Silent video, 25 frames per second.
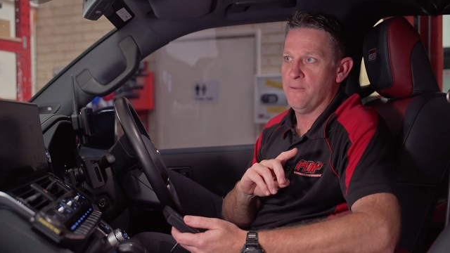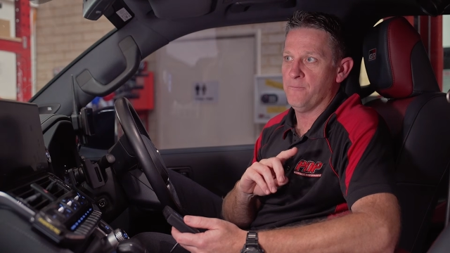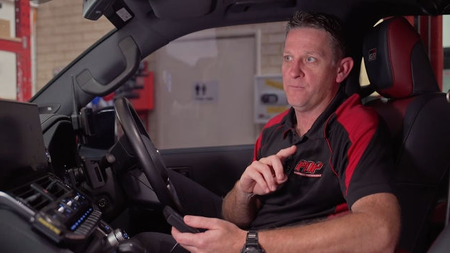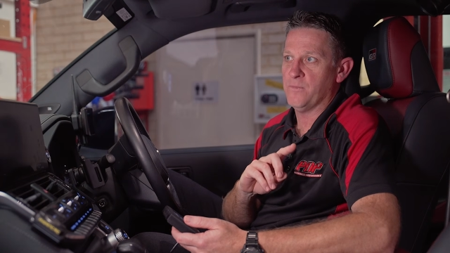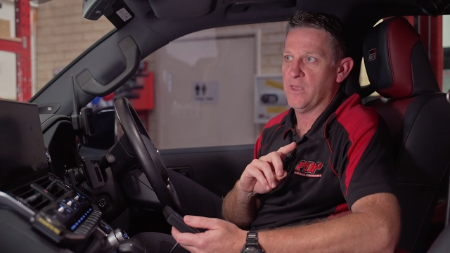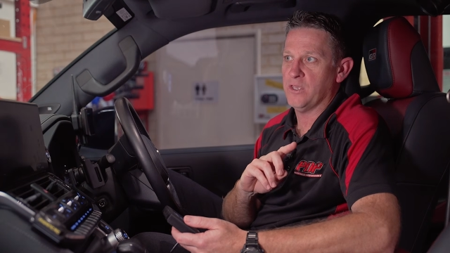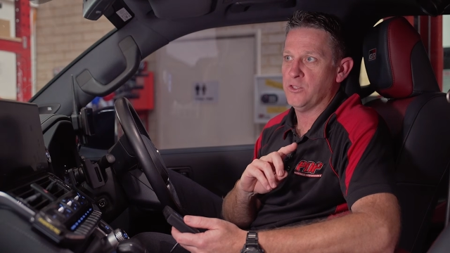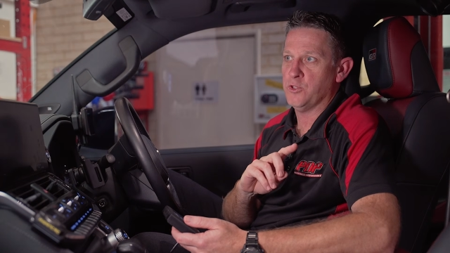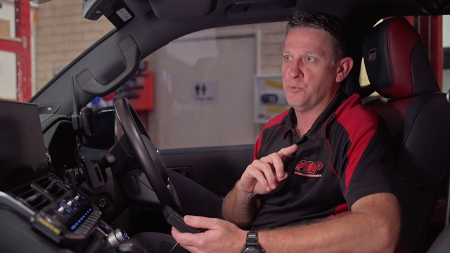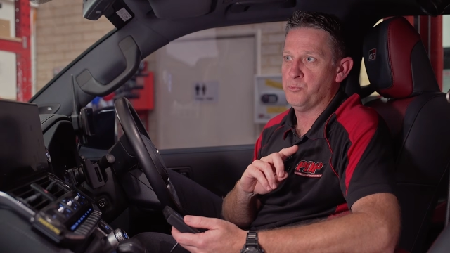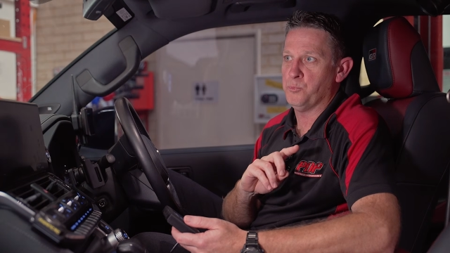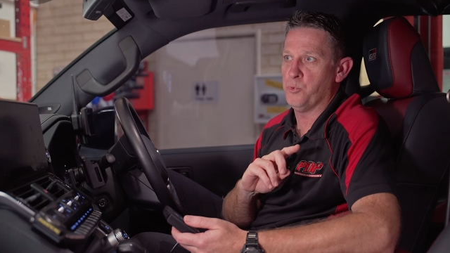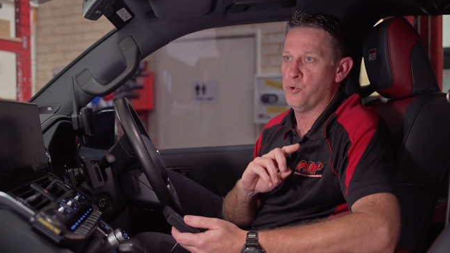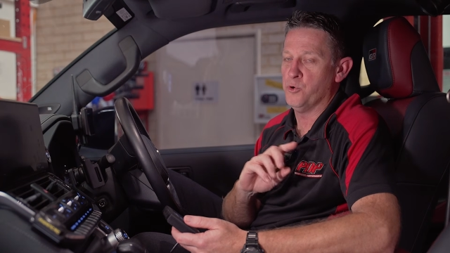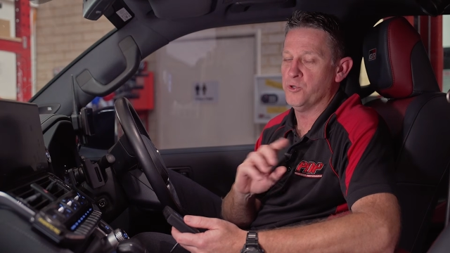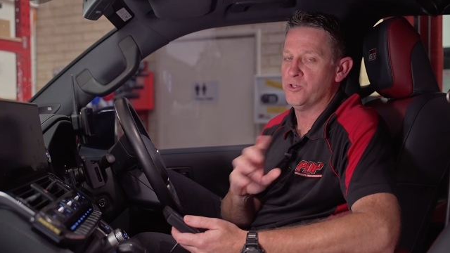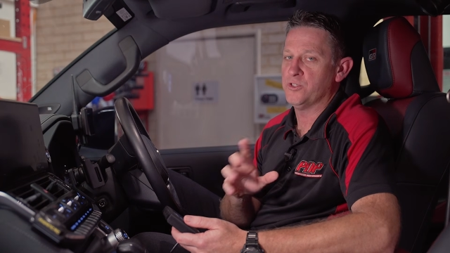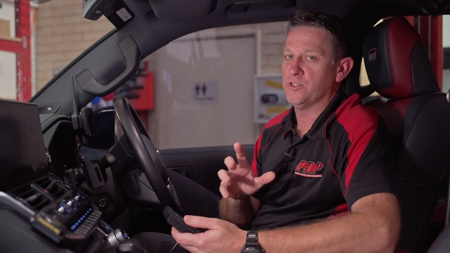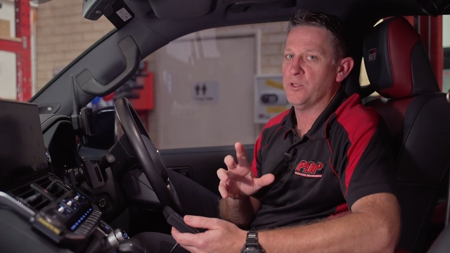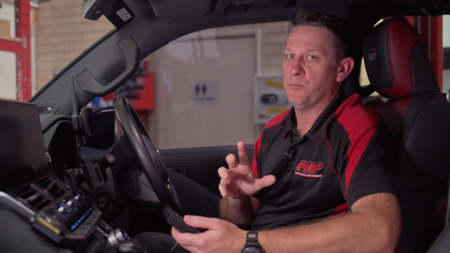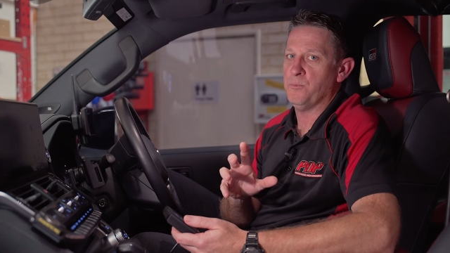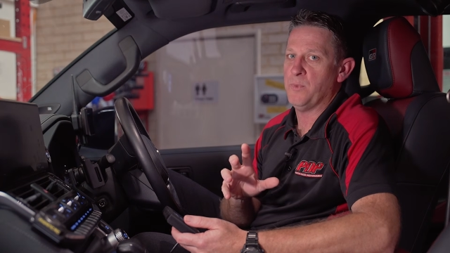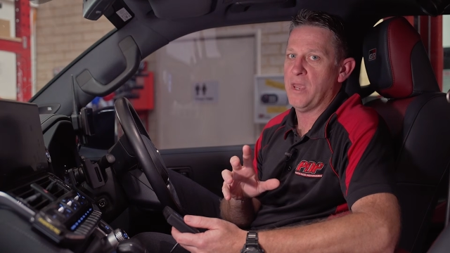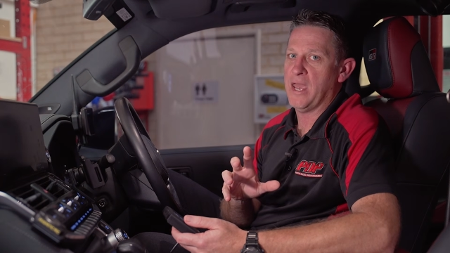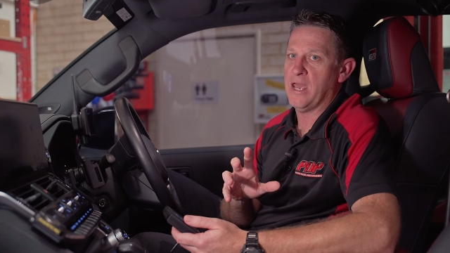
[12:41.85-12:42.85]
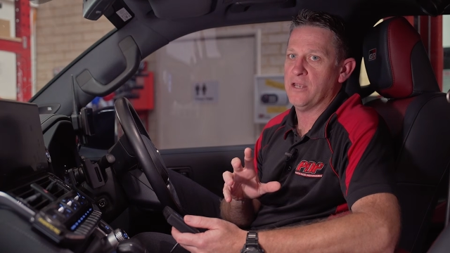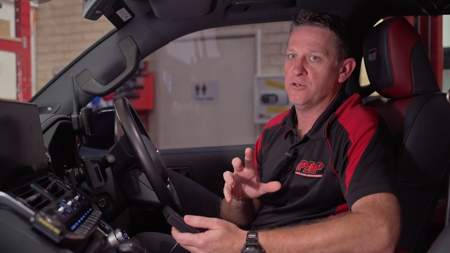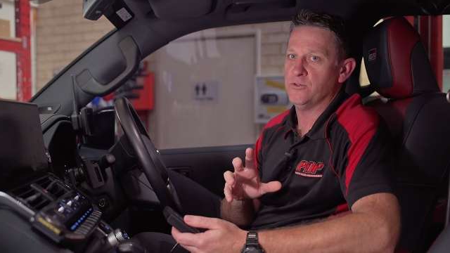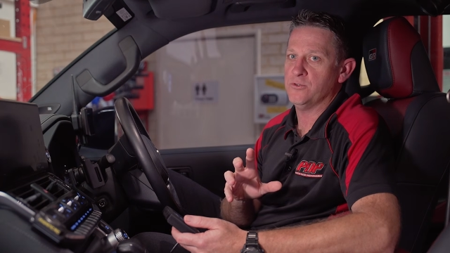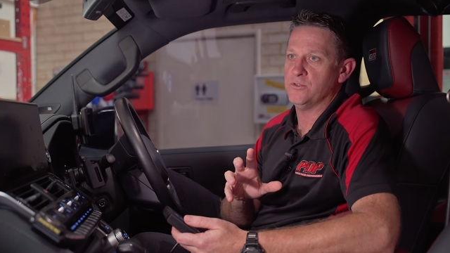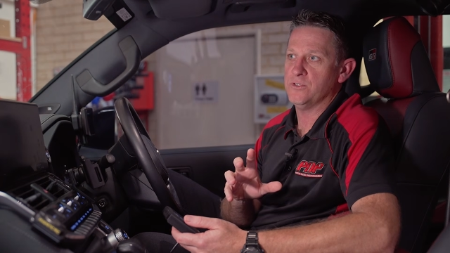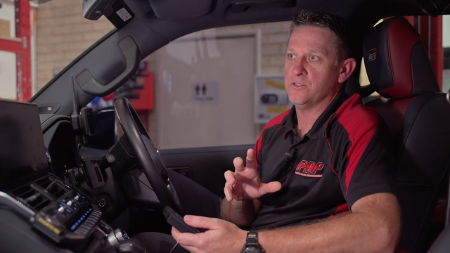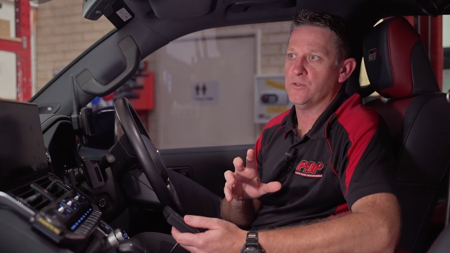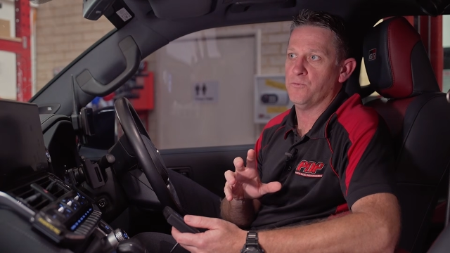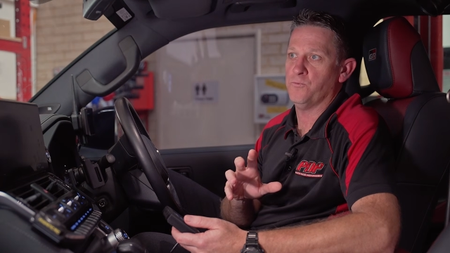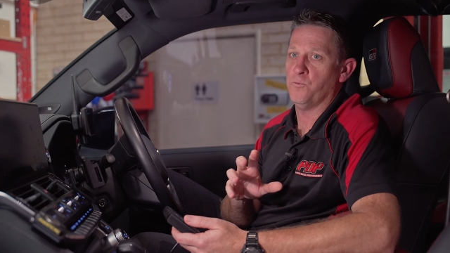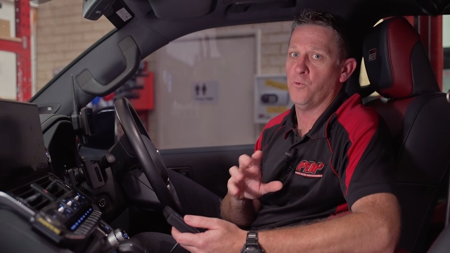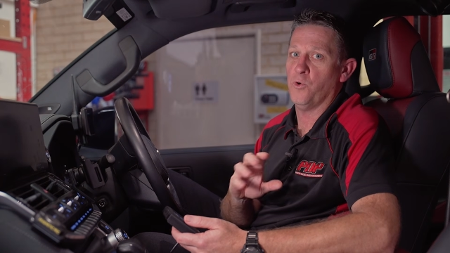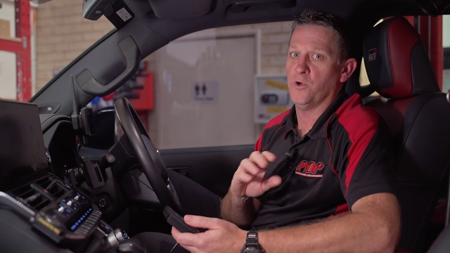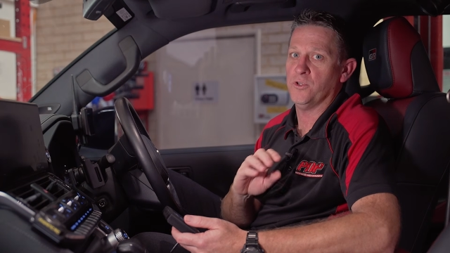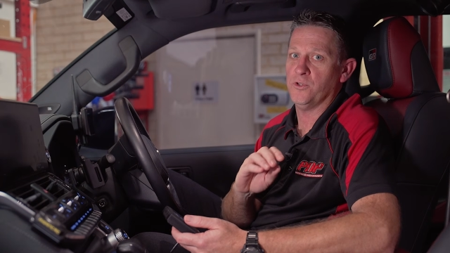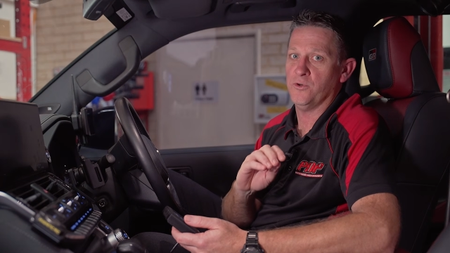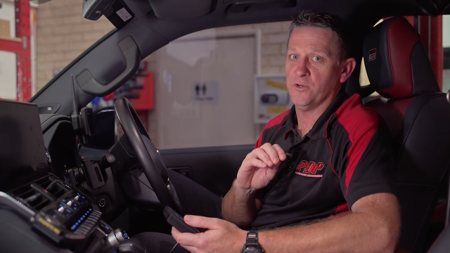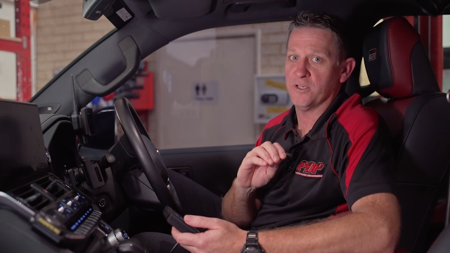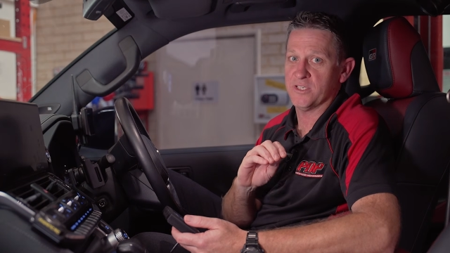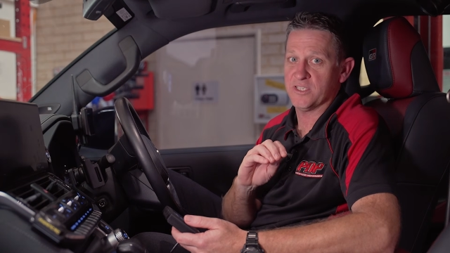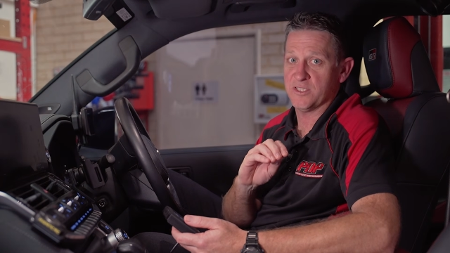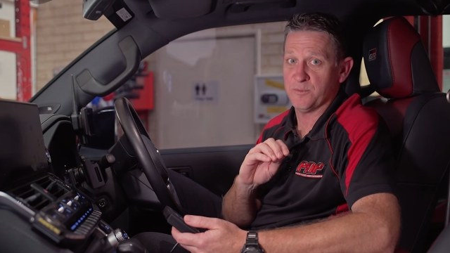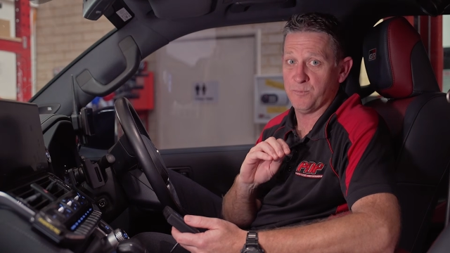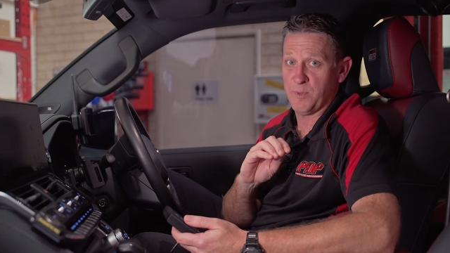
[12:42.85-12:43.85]
that you push the boundaries of what
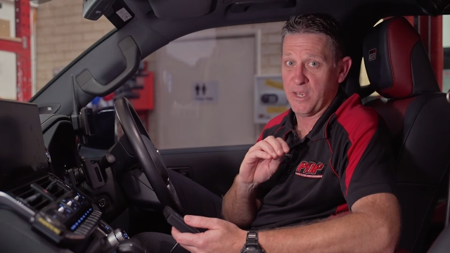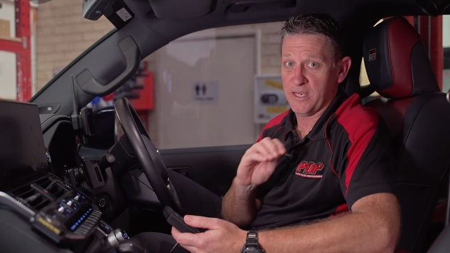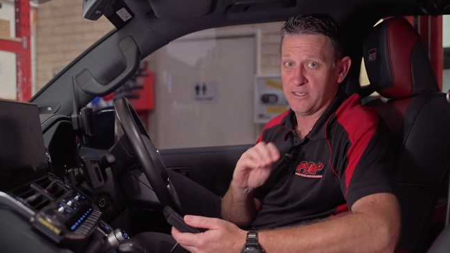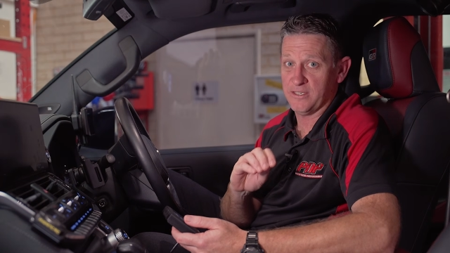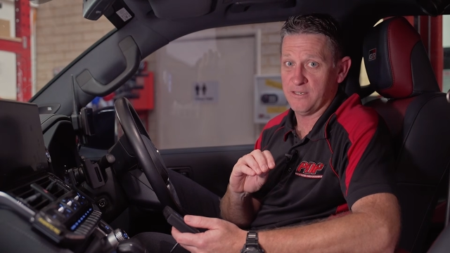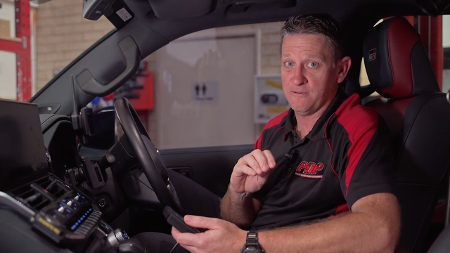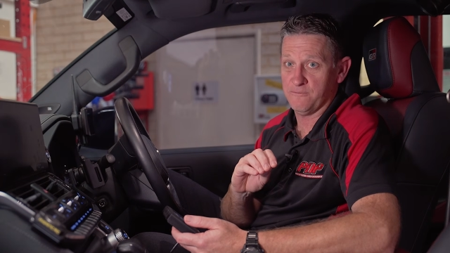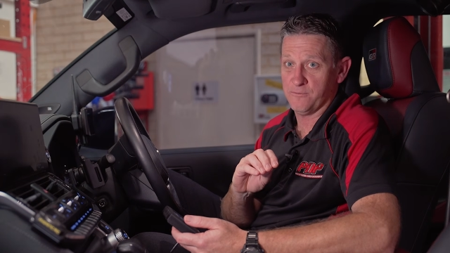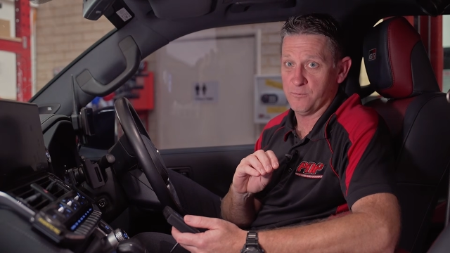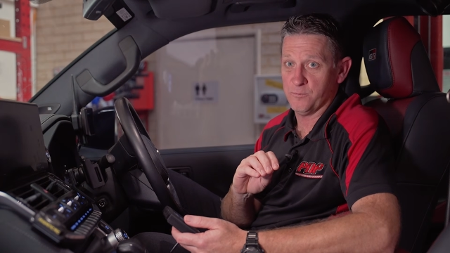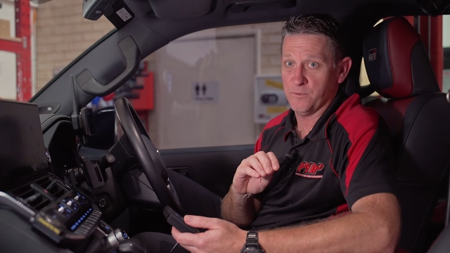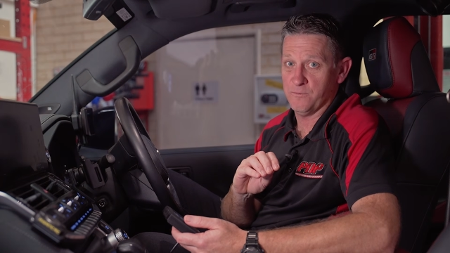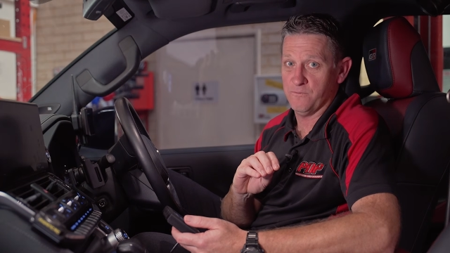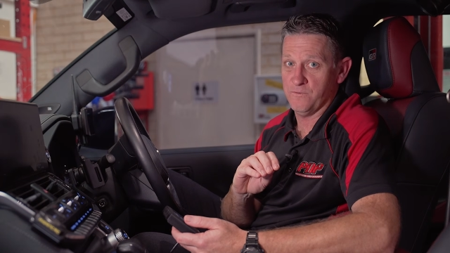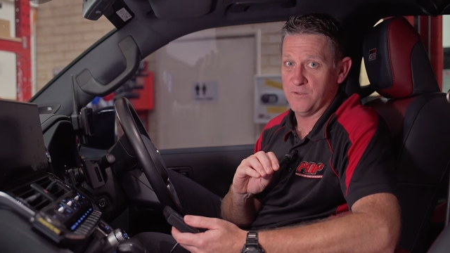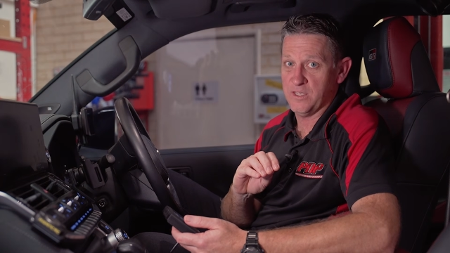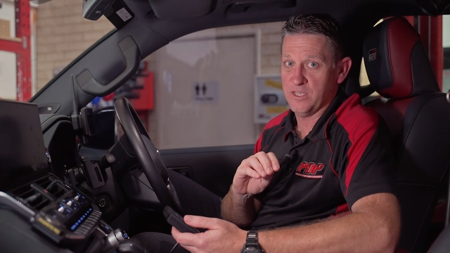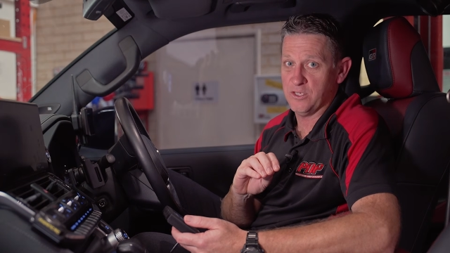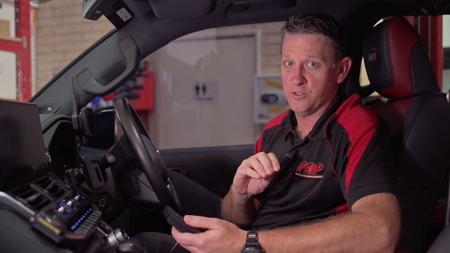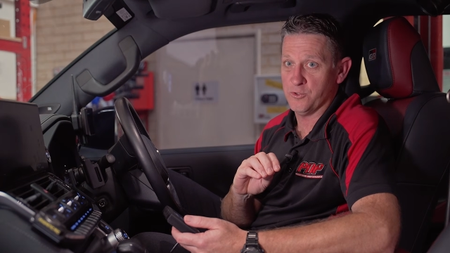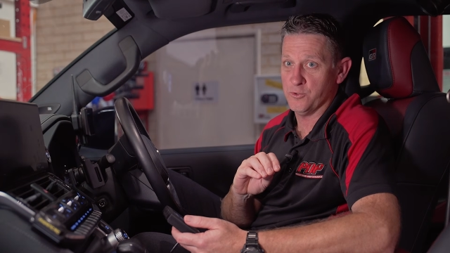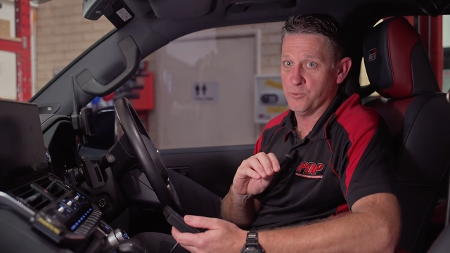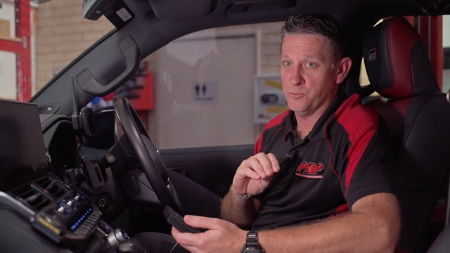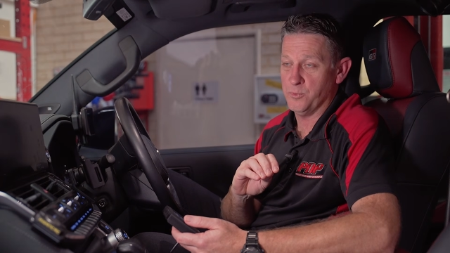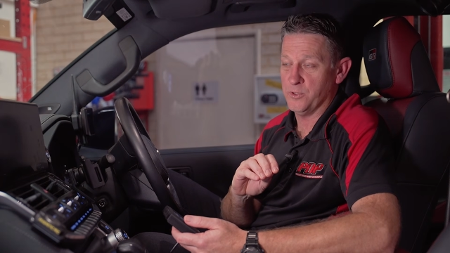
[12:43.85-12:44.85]
you're expecting from the vehicle,